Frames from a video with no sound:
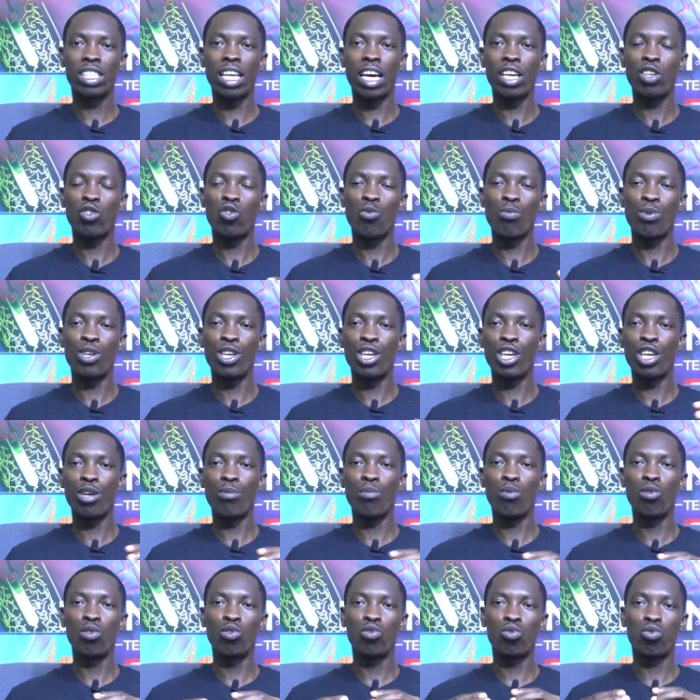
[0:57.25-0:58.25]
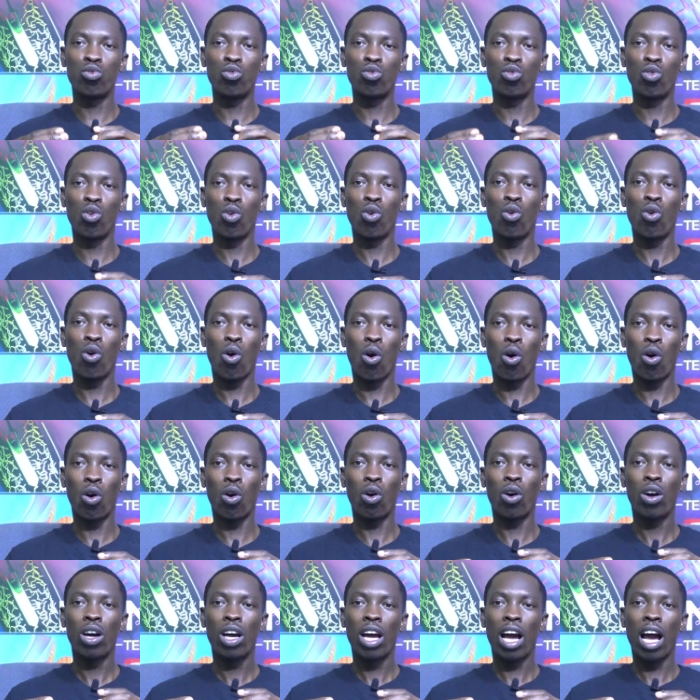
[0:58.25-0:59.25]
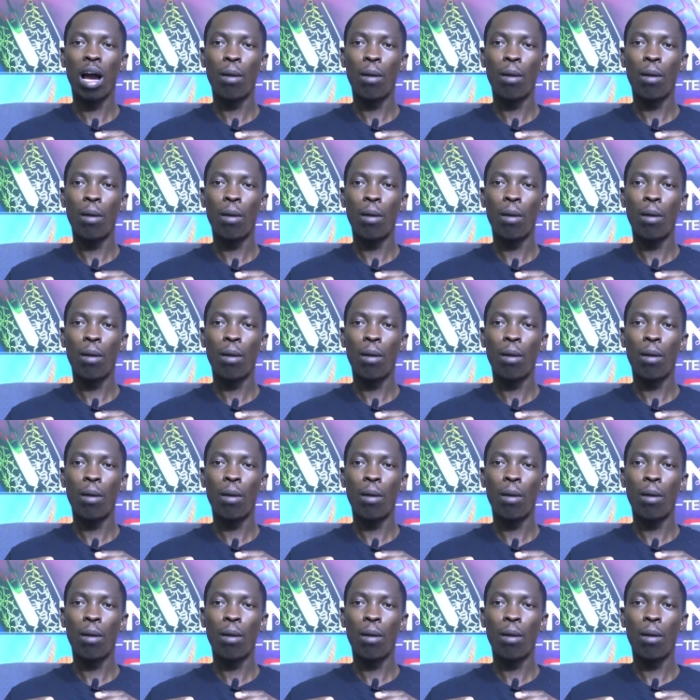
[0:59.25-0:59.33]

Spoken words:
that you'll be able to know or